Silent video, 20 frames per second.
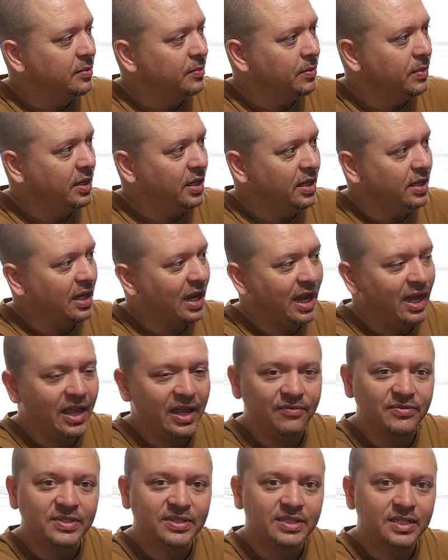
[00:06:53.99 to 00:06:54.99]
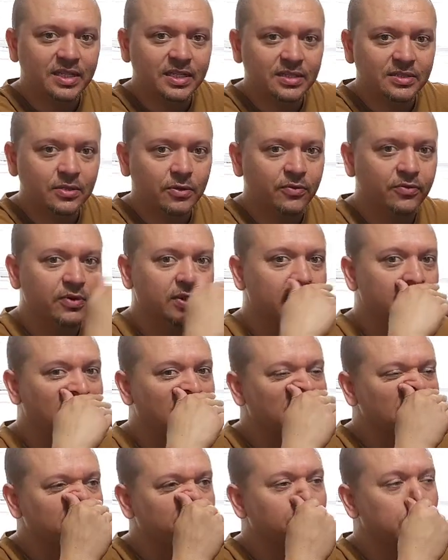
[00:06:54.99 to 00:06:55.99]
But I have since, over the
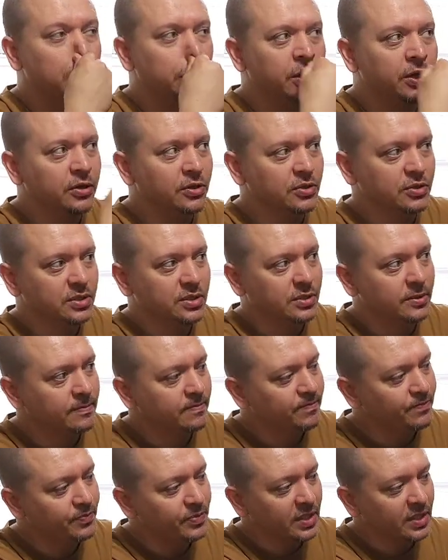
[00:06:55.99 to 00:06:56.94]
last few years,